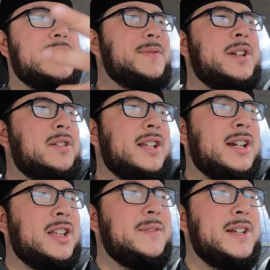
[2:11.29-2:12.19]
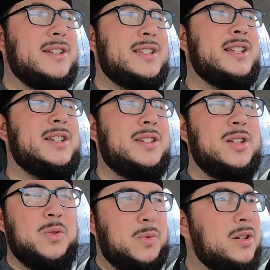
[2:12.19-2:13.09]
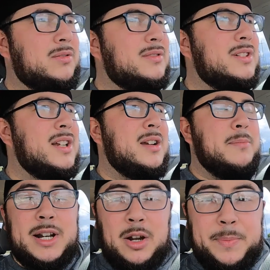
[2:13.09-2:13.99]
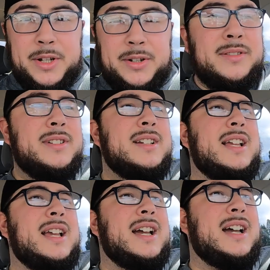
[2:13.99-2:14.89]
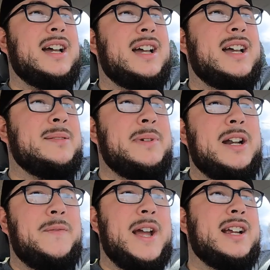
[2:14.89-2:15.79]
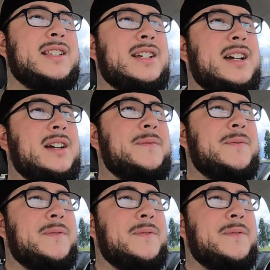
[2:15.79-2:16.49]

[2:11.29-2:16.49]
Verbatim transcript: If you don't click on the videos, then you won't. But I hope you do. Uh, as a matter of fact. Uh,